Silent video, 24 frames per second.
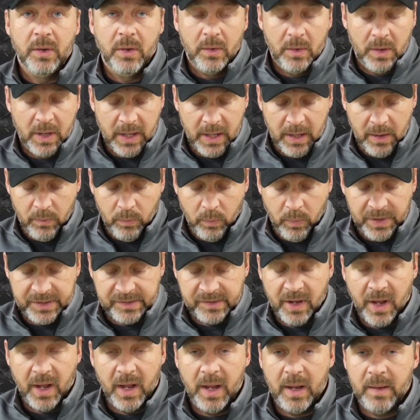What
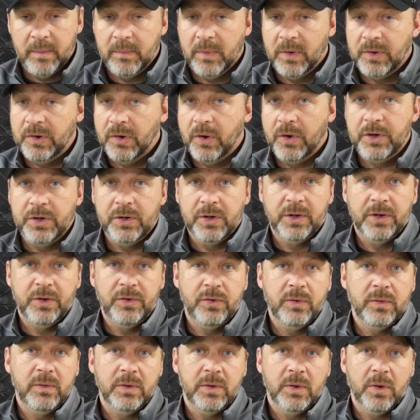time are you going to
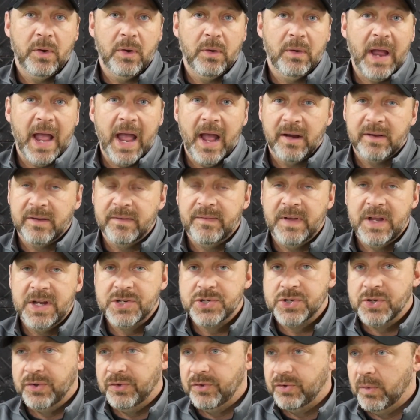do your
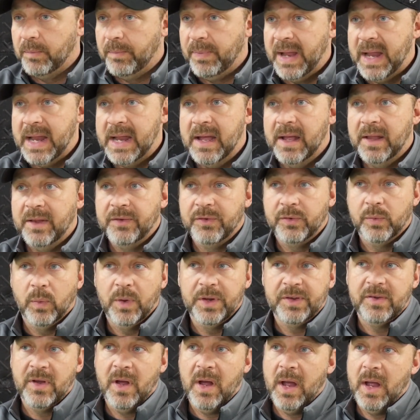activations, your bands?
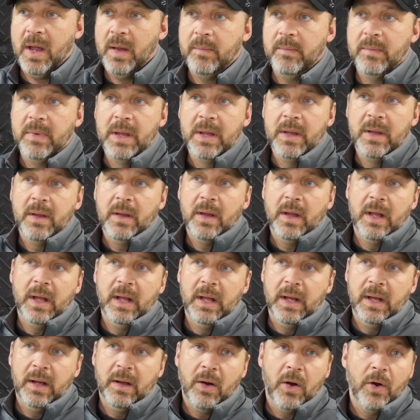What time
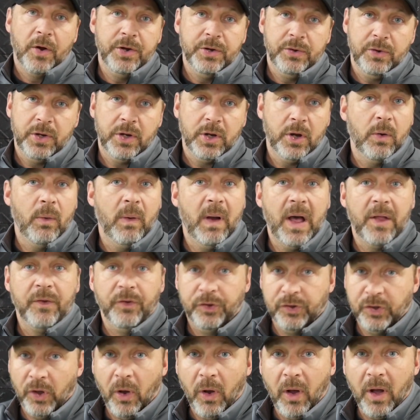are you going to go out and
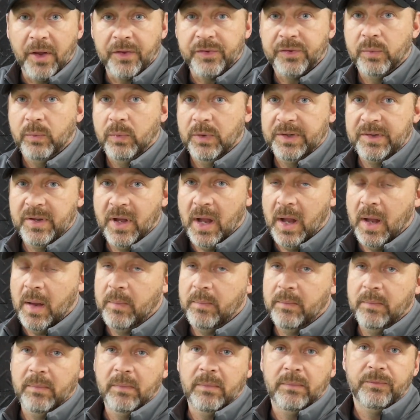toss? What
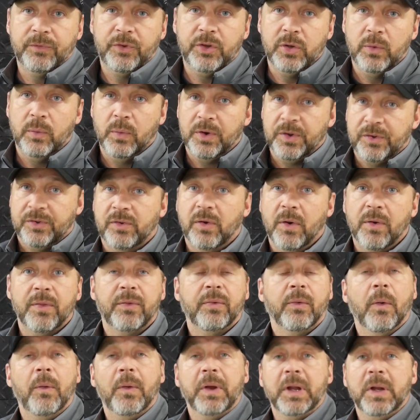time do you want to start
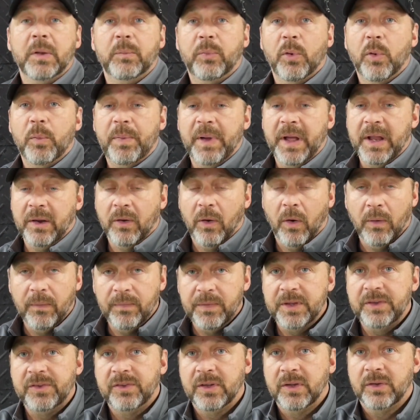throwing in the bullpen? All
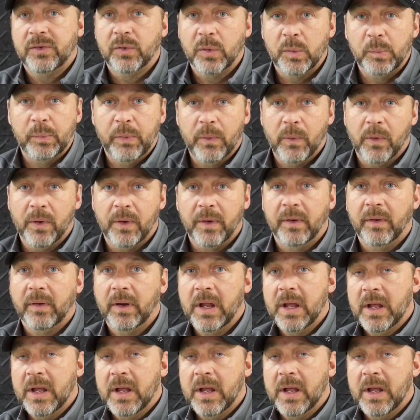these things are important.